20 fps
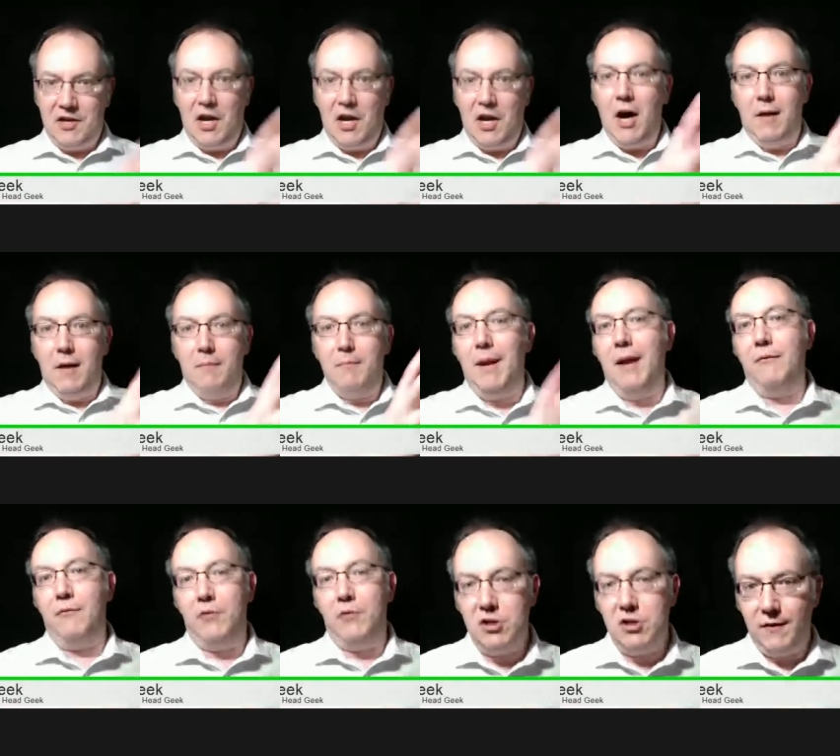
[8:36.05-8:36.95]
hot
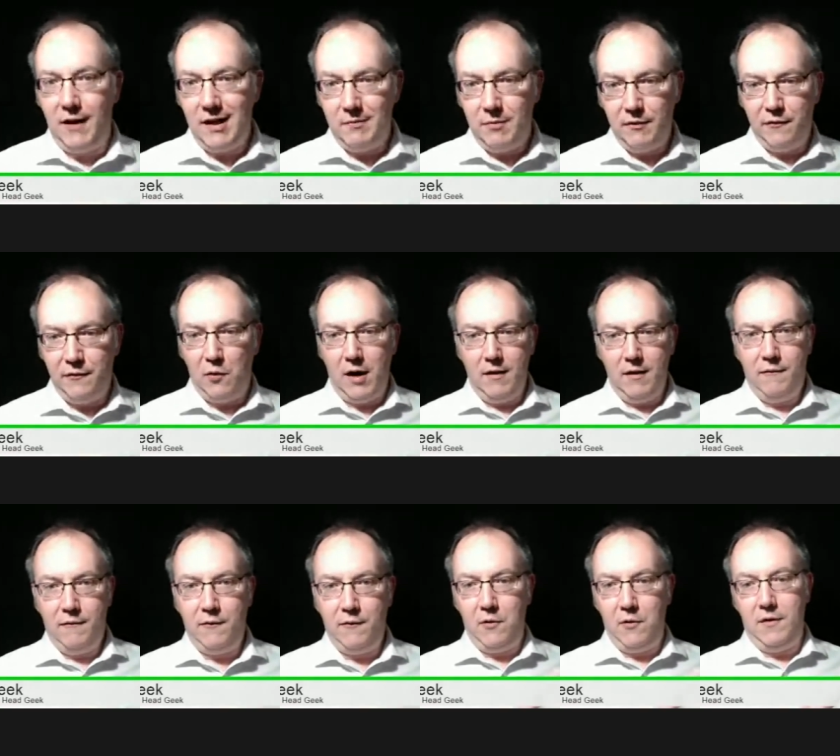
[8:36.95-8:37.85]
beverage available
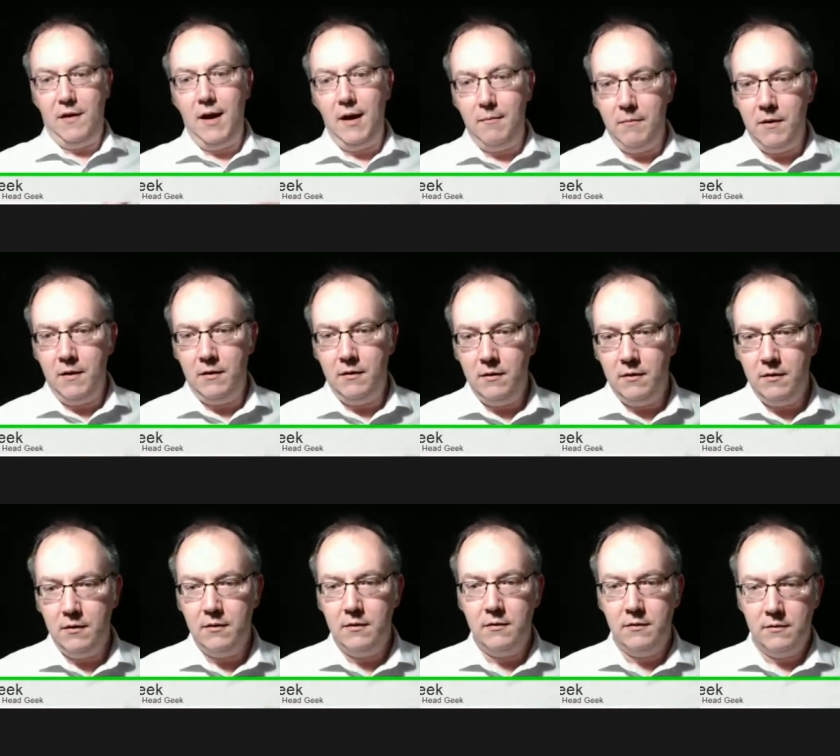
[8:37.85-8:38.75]
for them.
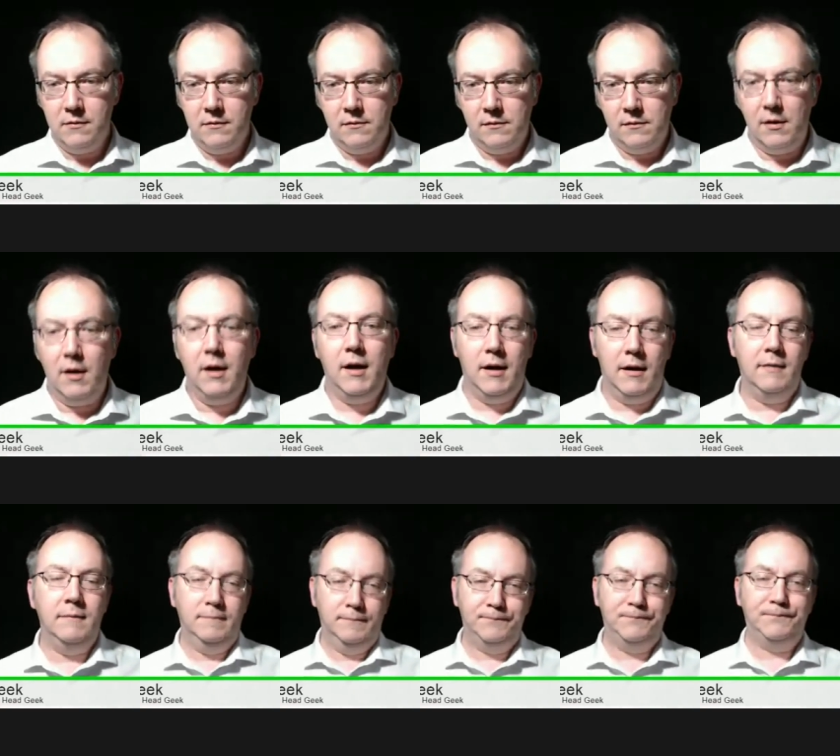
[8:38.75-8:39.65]
Yeah.